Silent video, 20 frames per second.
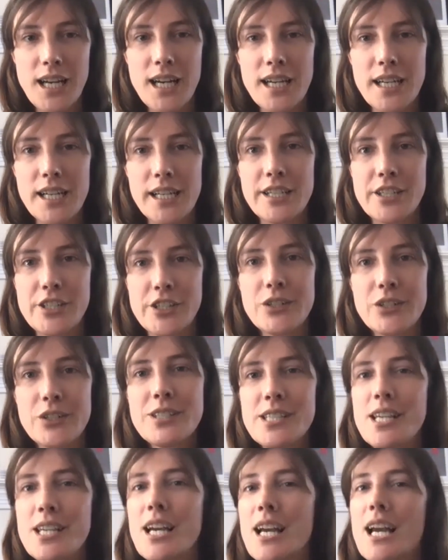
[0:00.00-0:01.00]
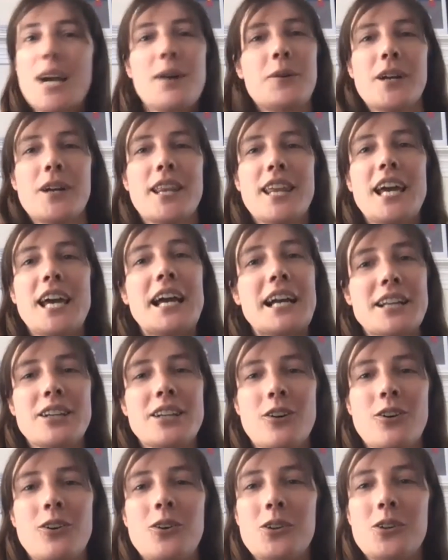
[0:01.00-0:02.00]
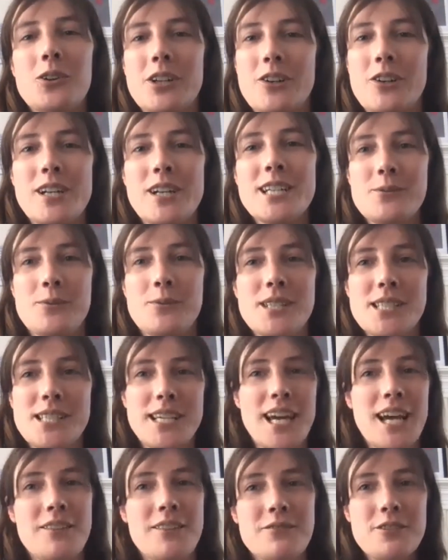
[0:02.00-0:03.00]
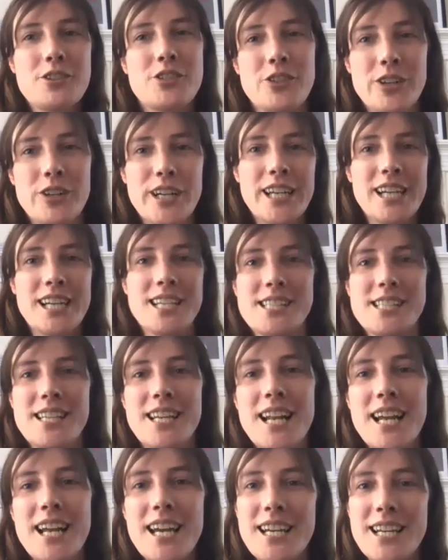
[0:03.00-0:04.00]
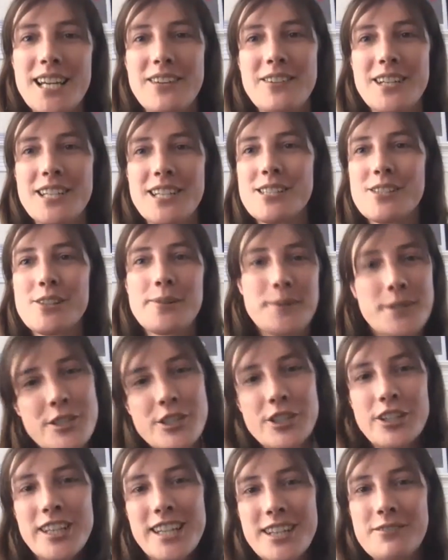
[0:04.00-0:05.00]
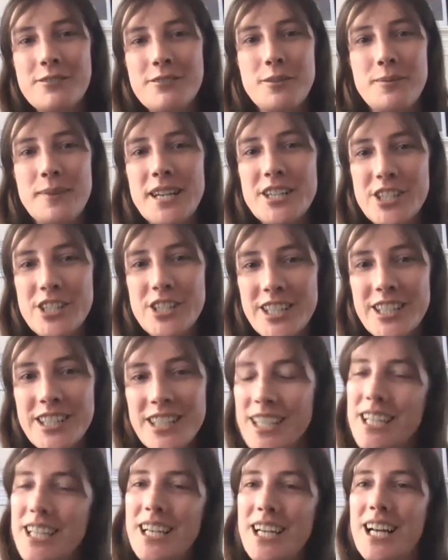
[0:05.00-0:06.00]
issues. I want to thank Nicole and Chris once again for joining us today and giving us so much good information.